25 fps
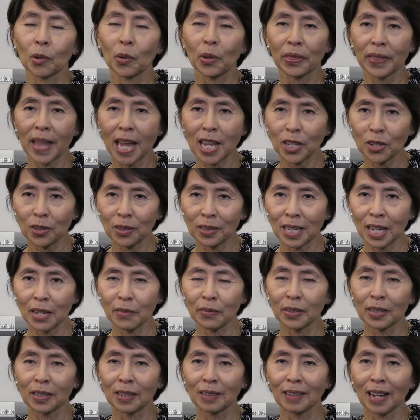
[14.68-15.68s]
Oh, thank you,
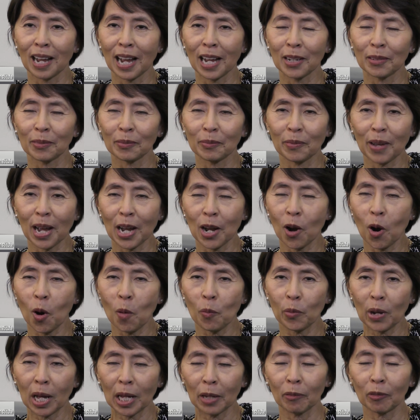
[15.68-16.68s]
David. I
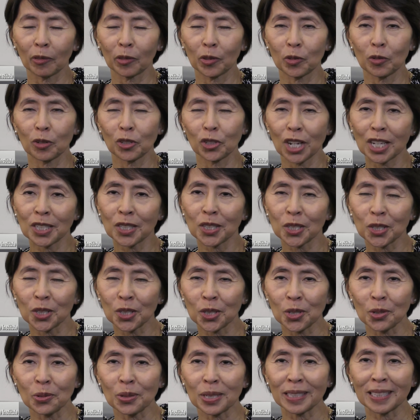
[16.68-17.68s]
hope I do justice
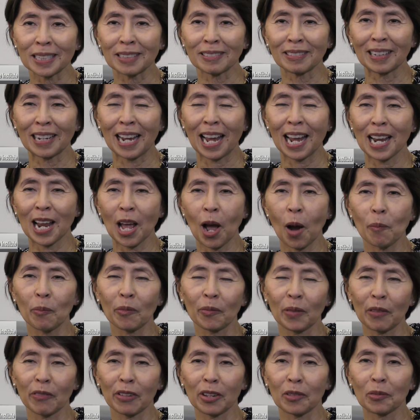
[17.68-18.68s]
to it and help
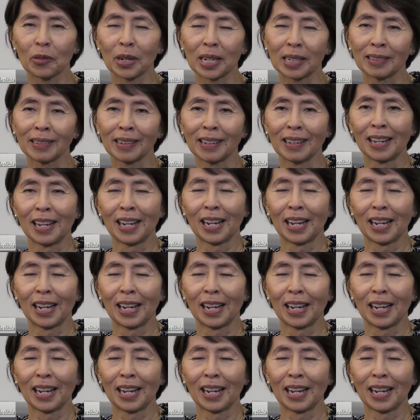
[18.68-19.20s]
everyone